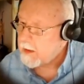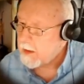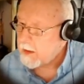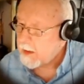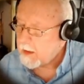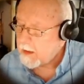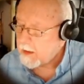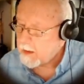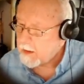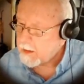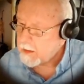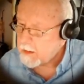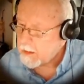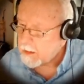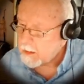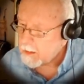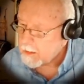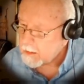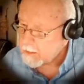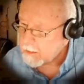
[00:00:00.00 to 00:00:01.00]
And
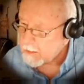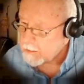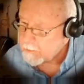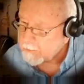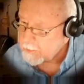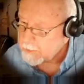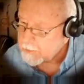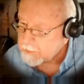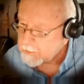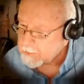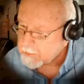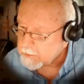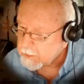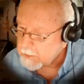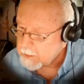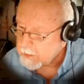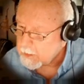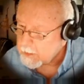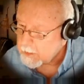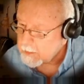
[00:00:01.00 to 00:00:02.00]
uh, let me just
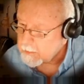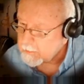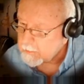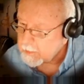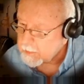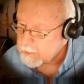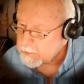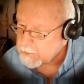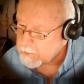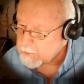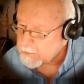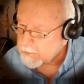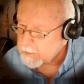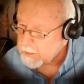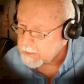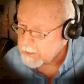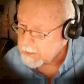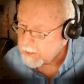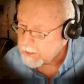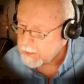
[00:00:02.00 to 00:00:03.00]
get on the right
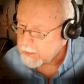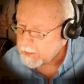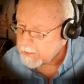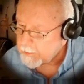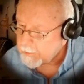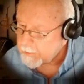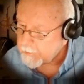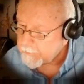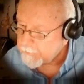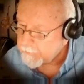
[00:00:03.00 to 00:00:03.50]
screen here.